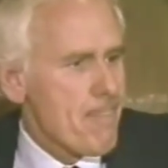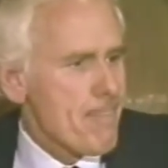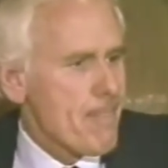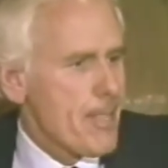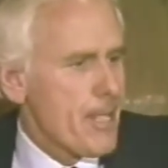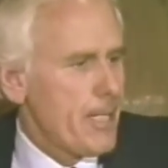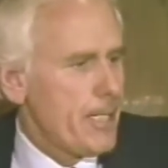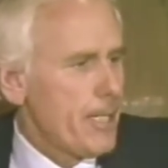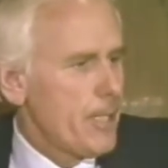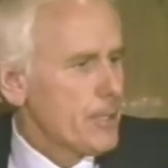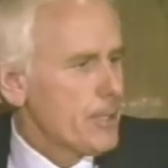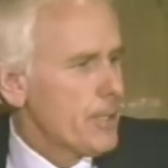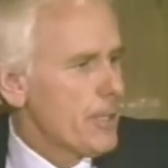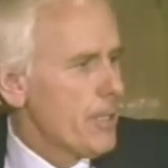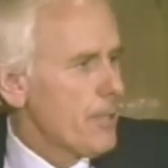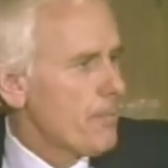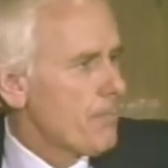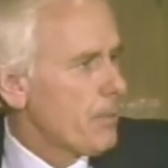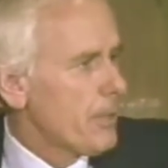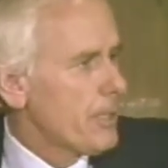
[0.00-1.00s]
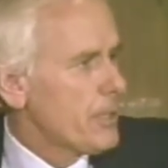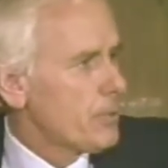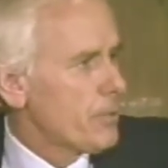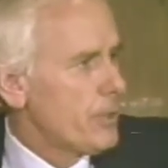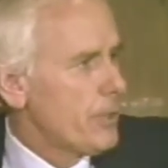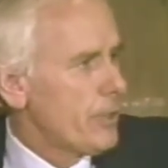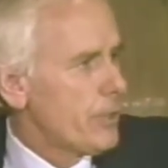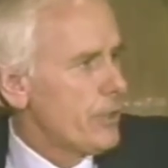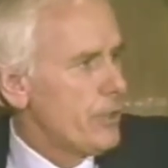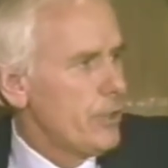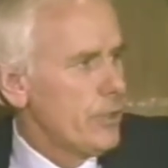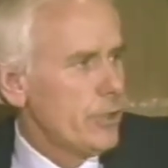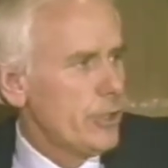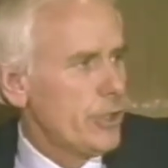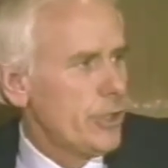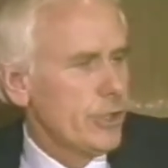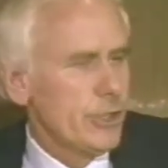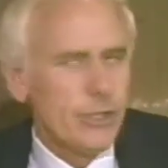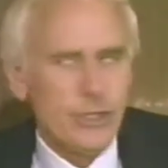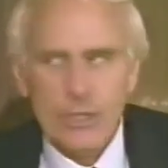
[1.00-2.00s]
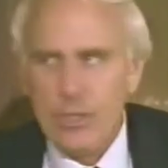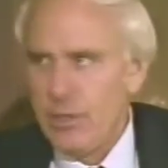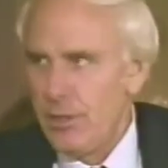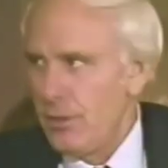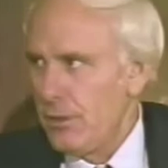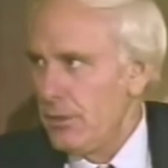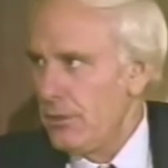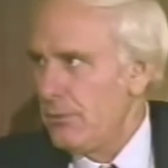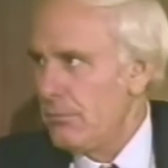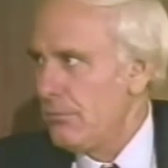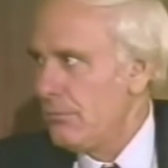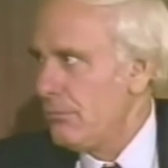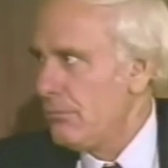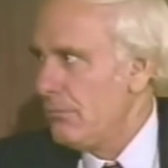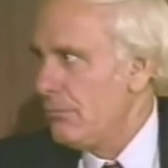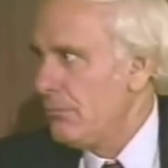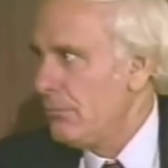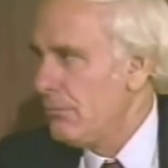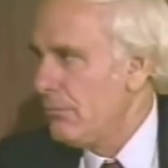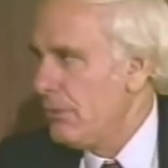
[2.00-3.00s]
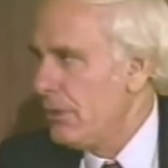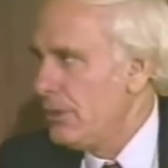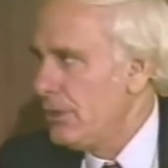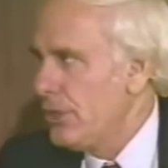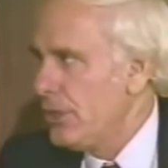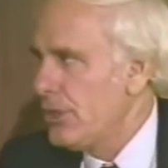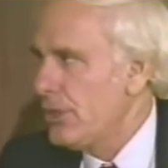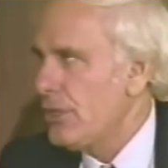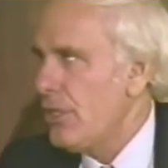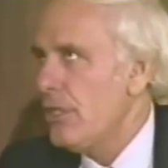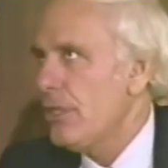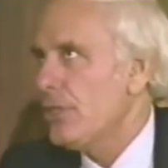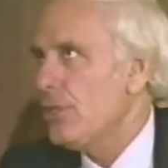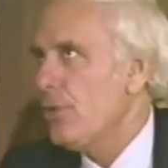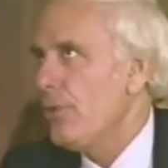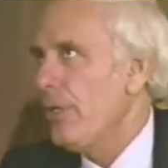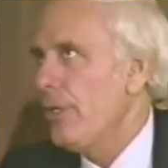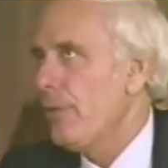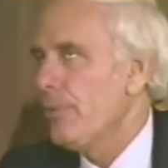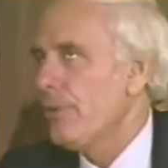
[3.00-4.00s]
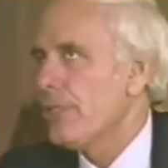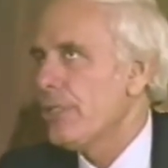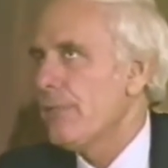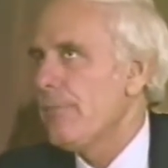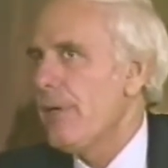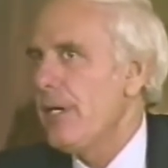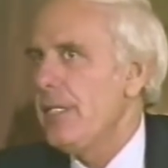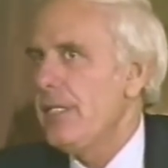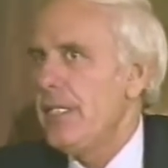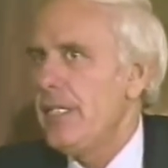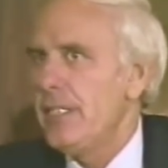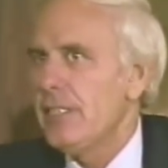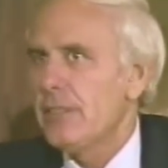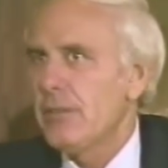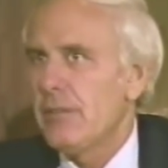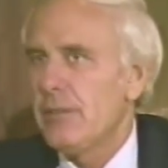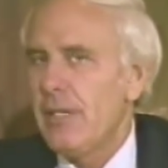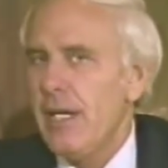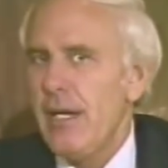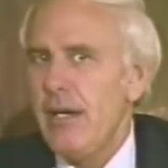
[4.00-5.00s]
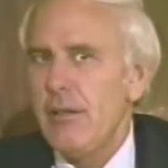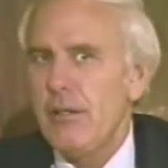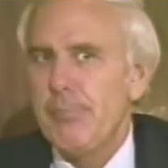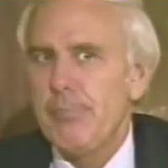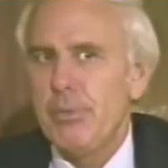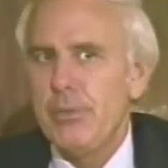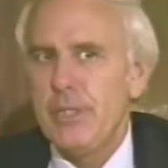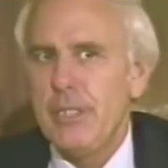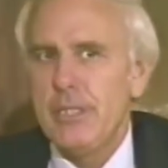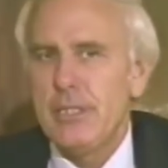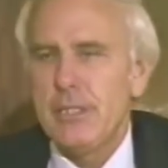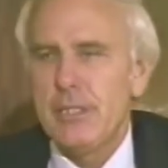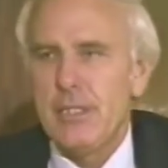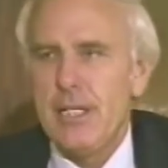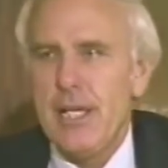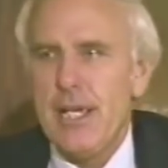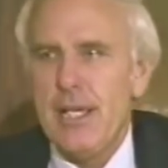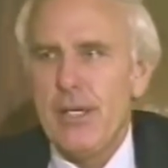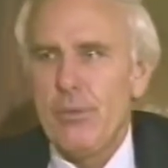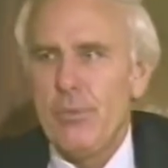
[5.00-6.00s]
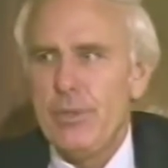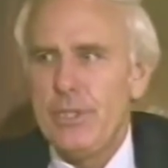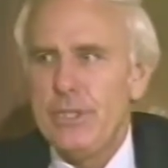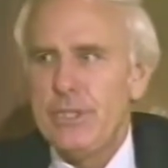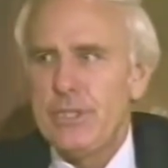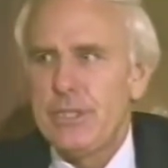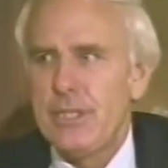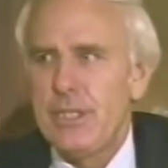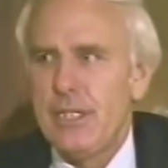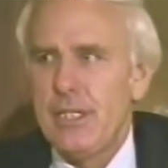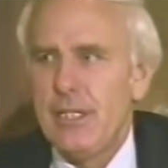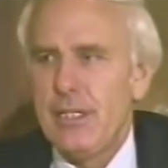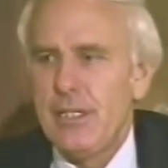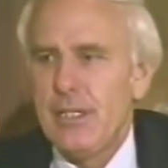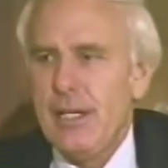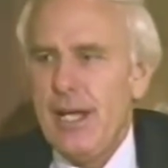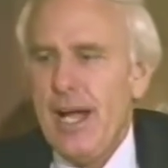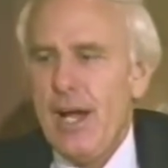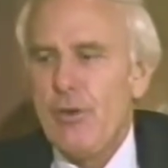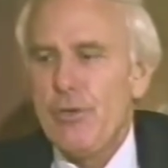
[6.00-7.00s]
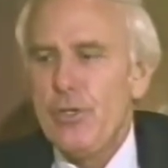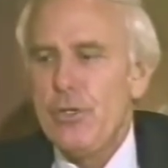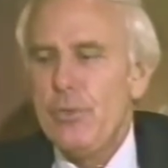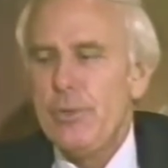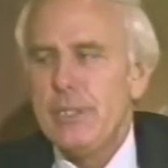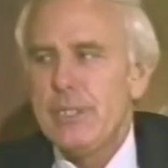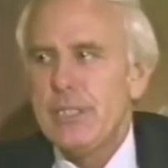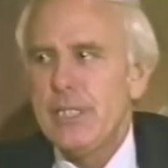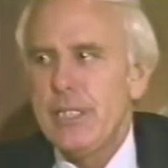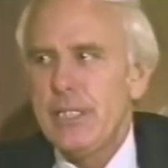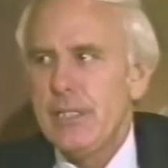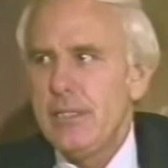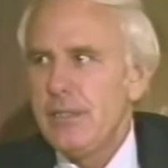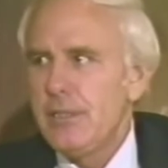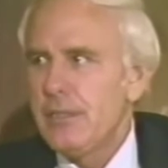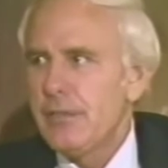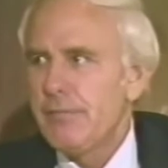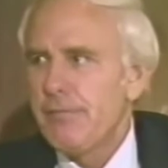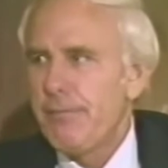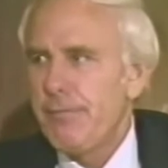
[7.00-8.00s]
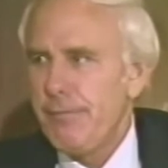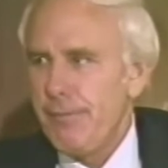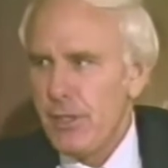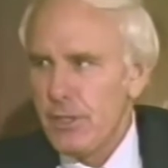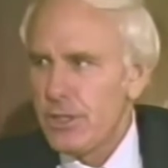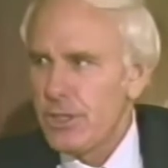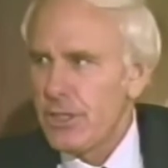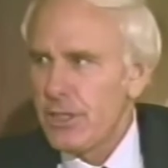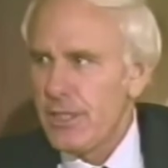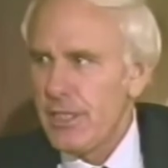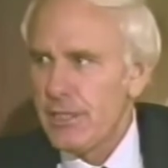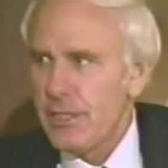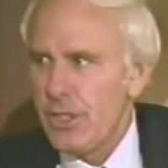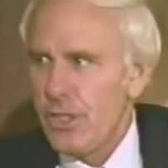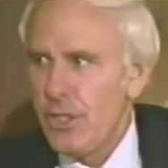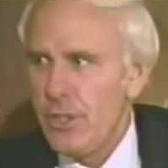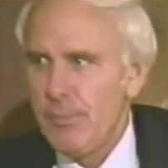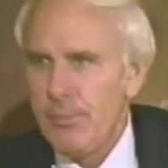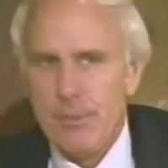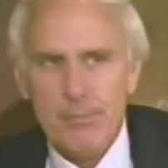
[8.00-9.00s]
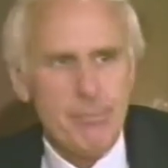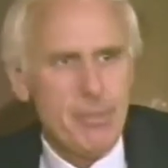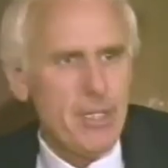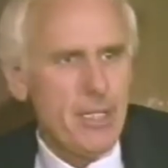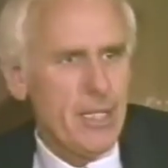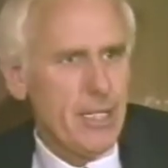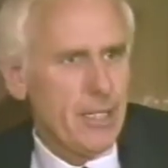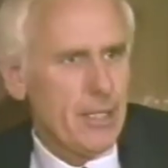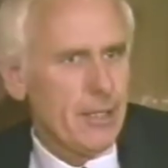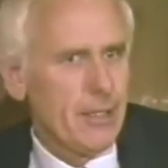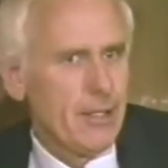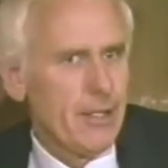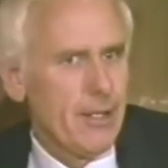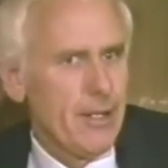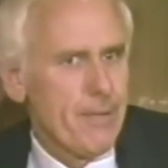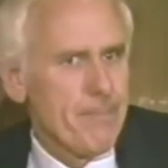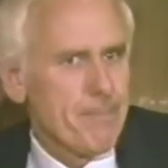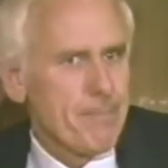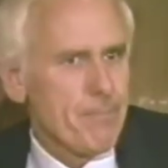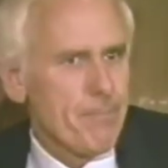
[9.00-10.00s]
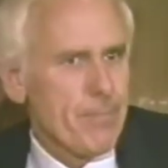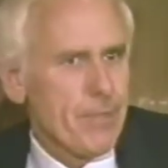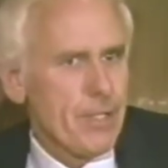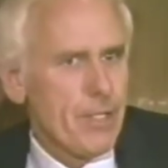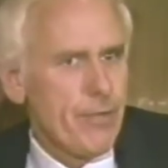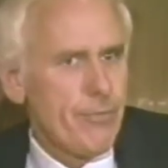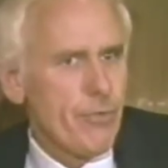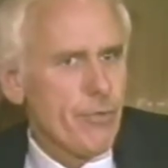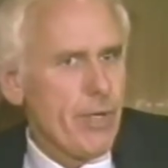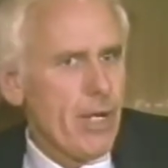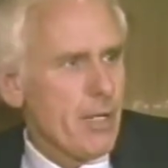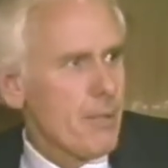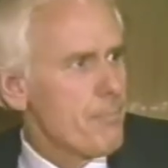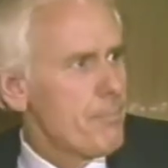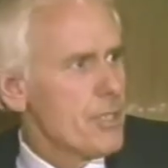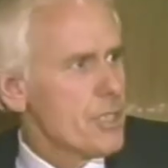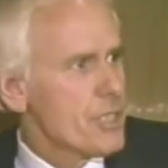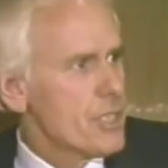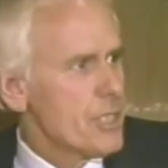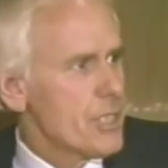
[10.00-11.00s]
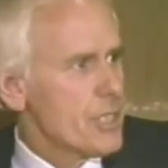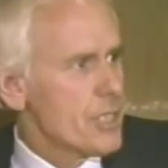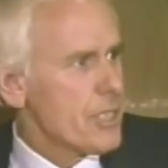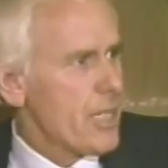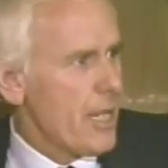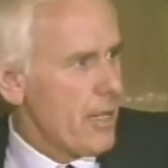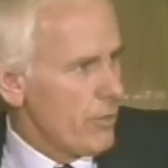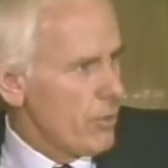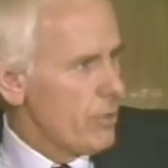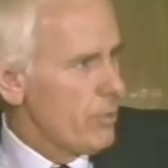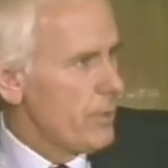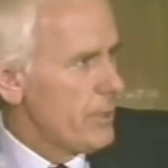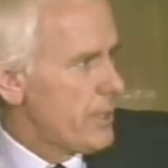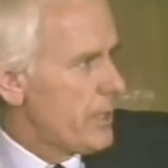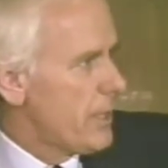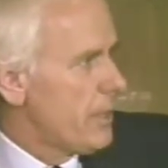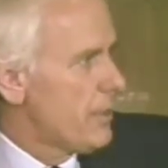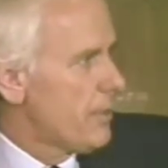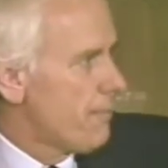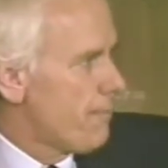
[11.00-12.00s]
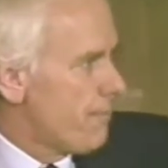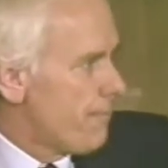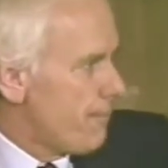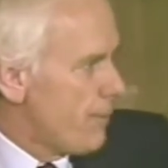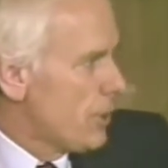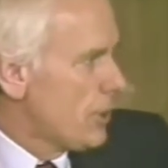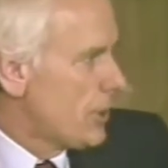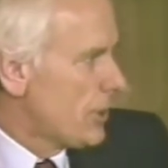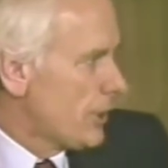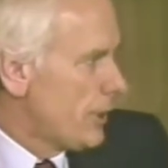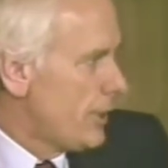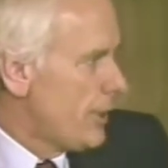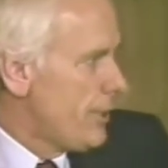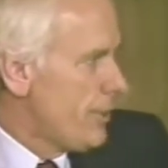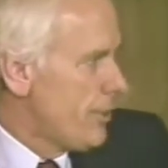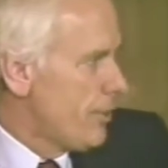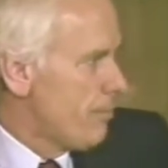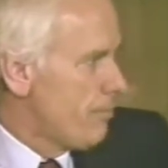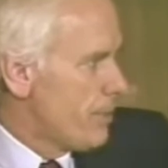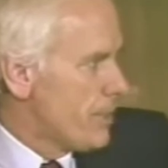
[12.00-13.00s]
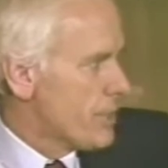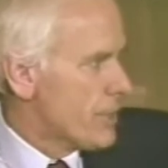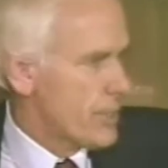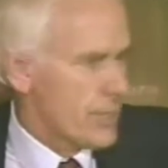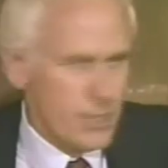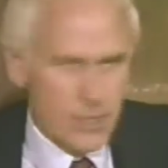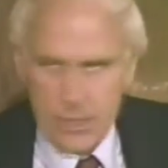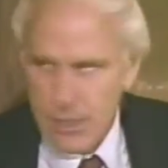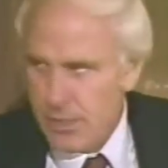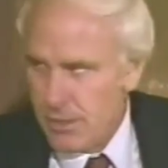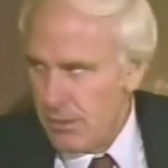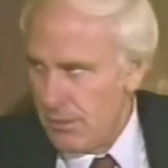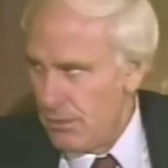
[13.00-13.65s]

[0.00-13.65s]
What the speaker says: And here's another place where you can use your journal and just start toying with some ideas on how to put into language how you intend to function as a human being. If you've got a business, how you intend to function in your business.